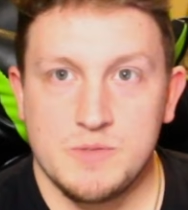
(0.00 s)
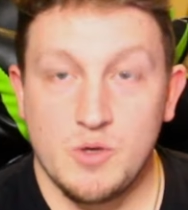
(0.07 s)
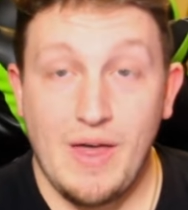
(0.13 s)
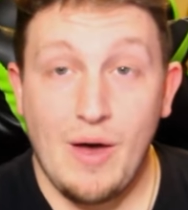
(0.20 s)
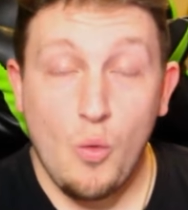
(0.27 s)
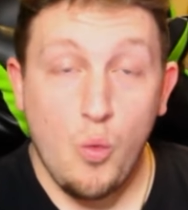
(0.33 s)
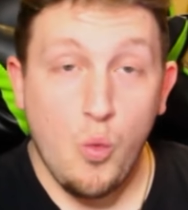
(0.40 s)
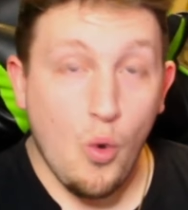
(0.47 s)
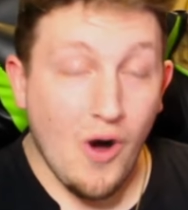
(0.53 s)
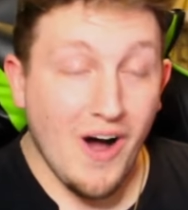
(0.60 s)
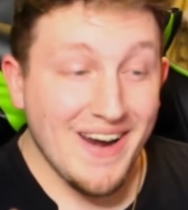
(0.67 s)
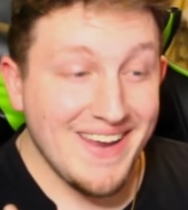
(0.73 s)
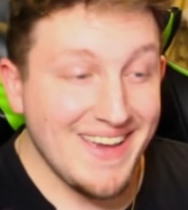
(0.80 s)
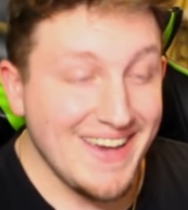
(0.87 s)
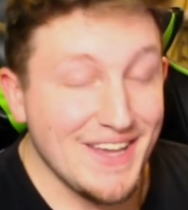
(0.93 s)
So that
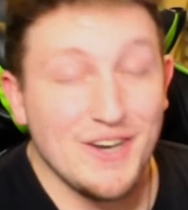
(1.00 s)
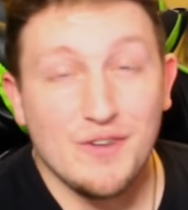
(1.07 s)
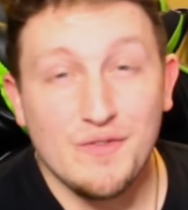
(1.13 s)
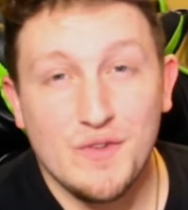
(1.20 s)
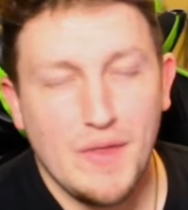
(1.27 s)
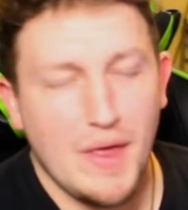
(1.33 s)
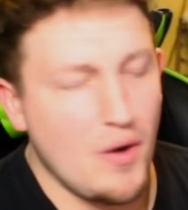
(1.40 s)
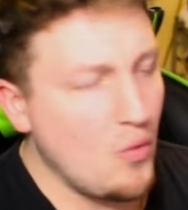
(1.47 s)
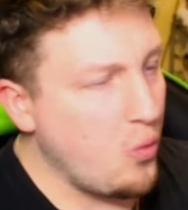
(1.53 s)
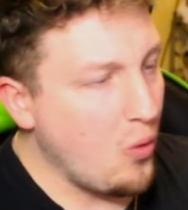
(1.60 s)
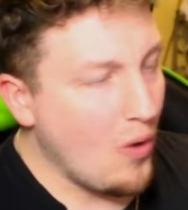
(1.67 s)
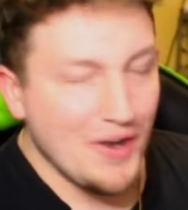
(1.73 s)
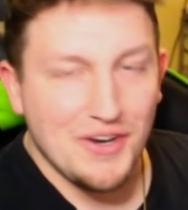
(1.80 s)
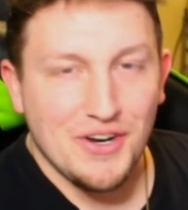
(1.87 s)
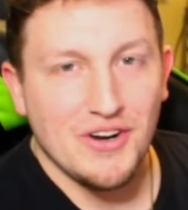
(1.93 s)
one interview, that
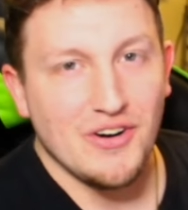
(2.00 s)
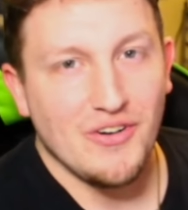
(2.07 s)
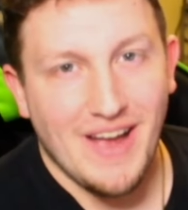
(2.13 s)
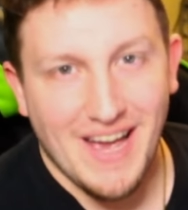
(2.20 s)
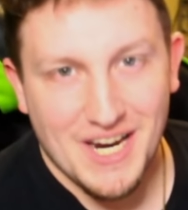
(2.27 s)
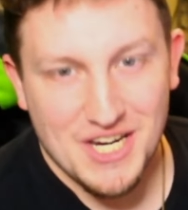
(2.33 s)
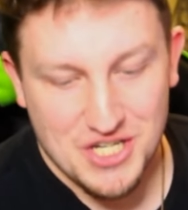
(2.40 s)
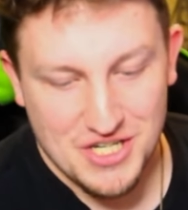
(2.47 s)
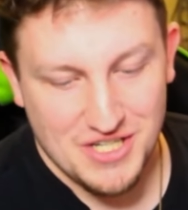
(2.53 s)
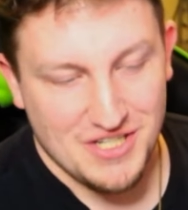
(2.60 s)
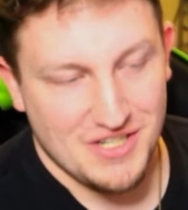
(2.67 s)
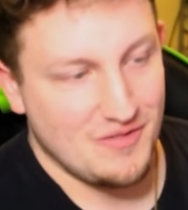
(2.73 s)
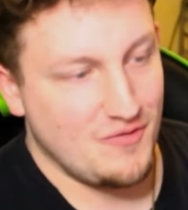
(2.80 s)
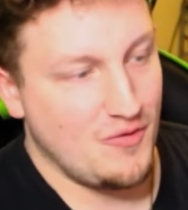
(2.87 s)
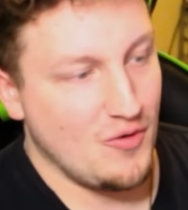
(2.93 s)
one
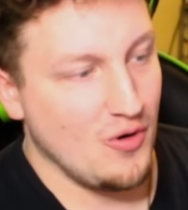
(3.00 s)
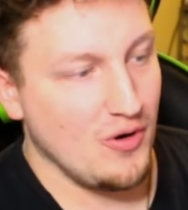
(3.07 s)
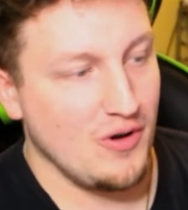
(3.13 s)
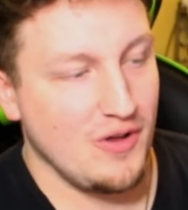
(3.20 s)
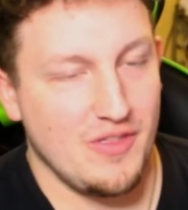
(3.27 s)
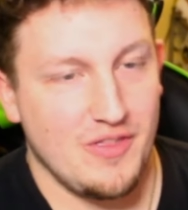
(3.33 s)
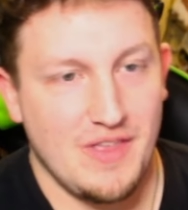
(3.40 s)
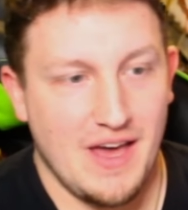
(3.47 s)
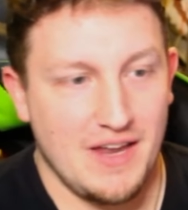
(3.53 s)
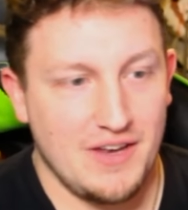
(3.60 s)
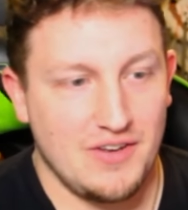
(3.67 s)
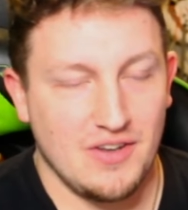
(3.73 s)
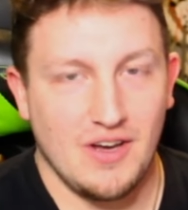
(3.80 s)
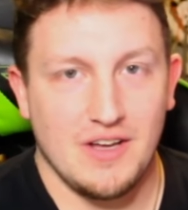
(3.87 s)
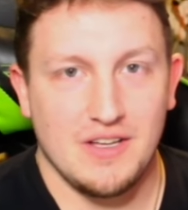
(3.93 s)
interaction for
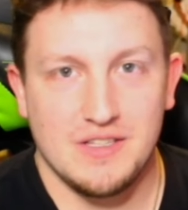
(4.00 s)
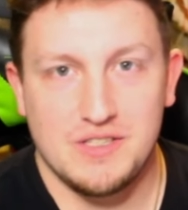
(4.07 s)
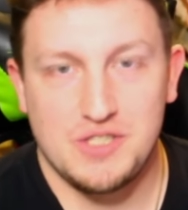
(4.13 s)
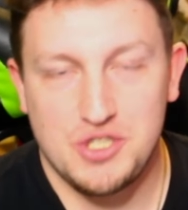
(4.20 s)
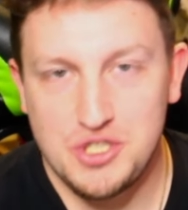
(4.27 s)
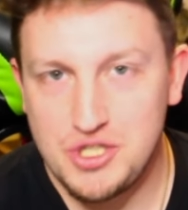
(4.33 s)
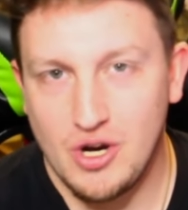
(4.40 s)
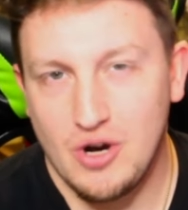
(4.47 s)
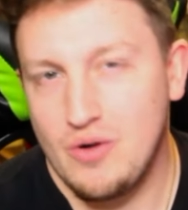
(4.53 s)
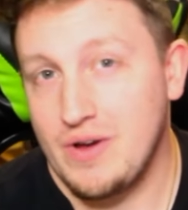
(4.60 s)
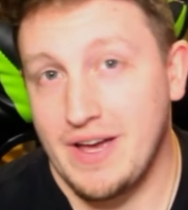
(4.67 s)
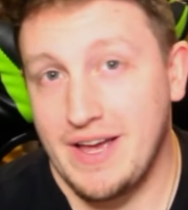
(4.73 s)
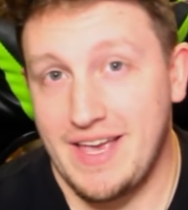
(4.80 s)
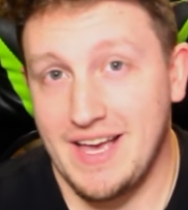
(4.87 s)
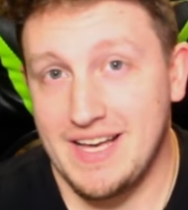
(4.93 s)
that joke,
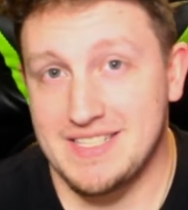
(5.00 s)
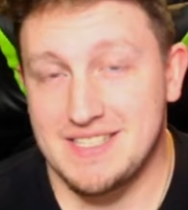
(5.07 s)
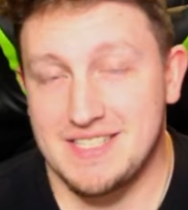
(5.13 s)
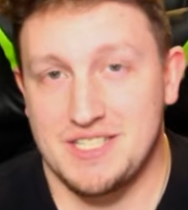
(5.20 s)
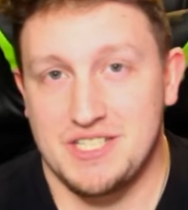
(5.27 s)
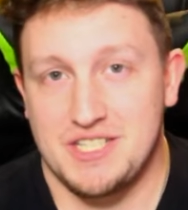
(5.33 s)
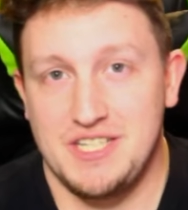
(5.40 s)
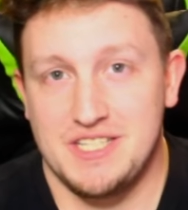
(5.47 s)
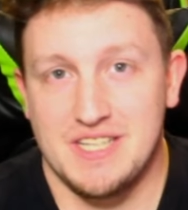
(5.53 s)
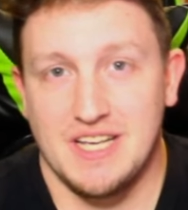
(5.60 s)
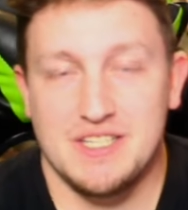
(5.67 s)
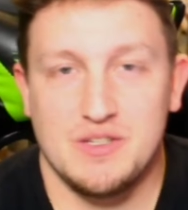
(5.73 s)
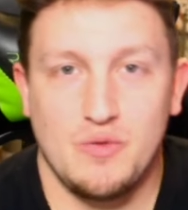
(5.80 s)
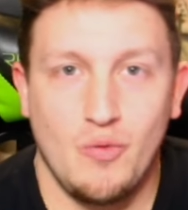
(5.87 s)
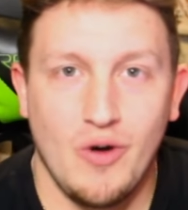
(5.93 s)
I guess, that she
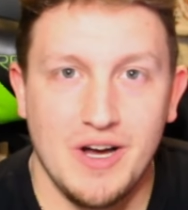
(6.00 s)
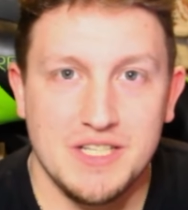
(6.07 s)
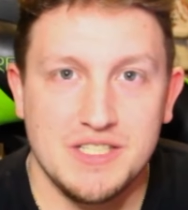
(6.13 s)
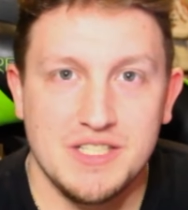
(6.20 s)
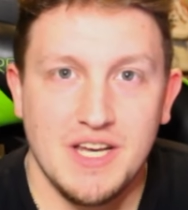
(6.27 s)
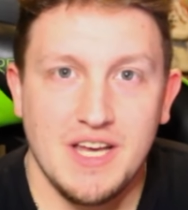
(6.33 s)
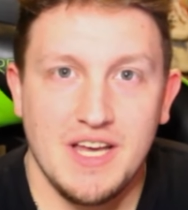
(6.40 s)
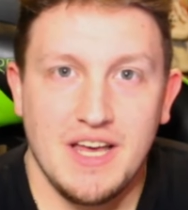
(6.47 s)
says it was,